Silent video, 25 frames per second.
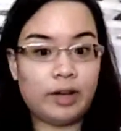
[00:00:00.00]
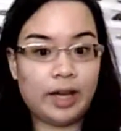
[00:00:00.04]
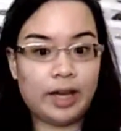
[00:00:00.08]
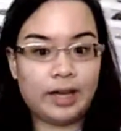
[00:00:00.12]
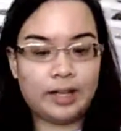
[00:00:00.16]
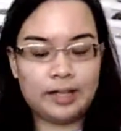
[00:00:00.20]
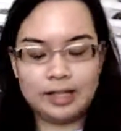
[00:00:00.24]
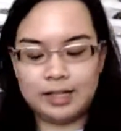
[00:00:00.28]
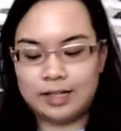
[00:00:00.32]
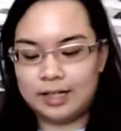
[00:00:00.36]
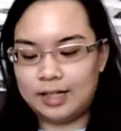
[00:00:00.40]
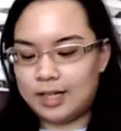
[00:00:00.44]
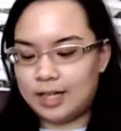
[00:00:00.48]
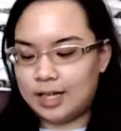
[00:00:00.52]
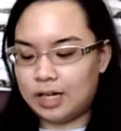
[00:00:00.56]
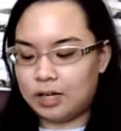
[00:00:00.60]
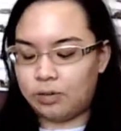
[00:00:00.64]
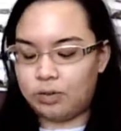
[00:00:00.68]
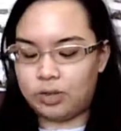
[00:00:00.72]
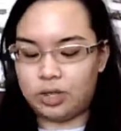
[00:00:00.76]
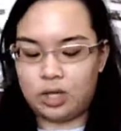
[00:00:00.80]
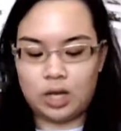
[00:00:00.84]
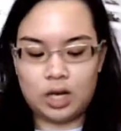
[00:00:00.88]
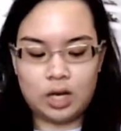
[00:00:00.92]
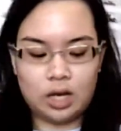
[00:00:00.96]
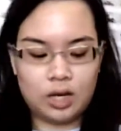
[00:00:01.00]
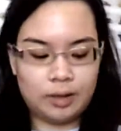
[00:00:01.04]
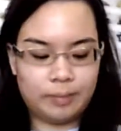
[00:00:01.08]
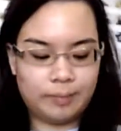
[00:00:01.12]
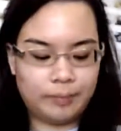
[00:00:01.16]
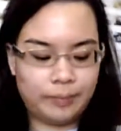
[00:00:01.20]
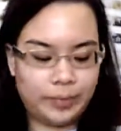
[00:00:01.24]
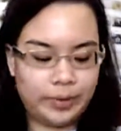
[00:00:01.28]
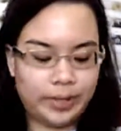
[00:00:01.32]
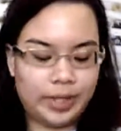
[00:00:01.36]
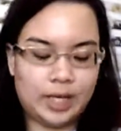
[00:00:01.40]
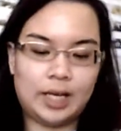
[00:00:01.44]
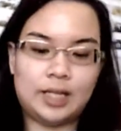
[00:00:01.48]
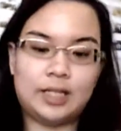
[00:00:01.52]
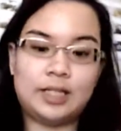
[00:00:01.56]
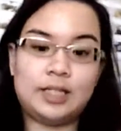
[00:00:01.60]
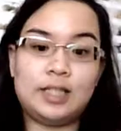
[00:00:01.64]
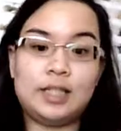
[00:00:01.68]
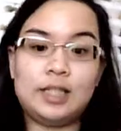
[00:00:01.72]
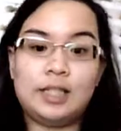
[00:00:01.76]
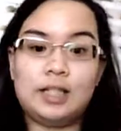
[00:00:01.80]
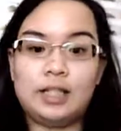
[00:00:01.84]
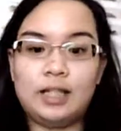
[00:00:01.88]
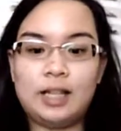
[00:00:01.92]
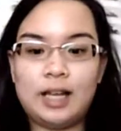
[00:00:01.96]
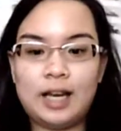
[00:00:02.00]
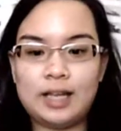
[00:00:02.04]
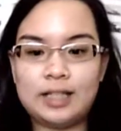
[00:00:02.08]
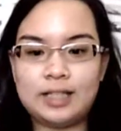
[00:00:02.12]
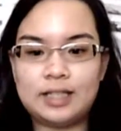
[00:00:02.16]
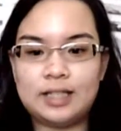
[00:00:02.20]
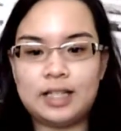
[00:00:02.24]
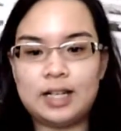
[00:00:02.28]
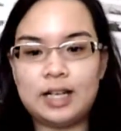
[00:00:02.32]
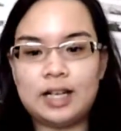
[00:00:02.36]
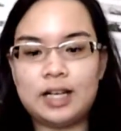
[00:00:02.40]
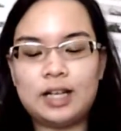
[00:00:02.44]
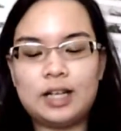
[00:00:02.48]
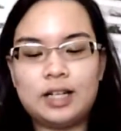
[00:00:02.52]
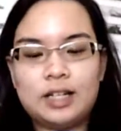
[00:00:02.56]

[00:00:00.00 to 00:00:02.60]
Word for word: edit it out. Um, okay, so then the last thing I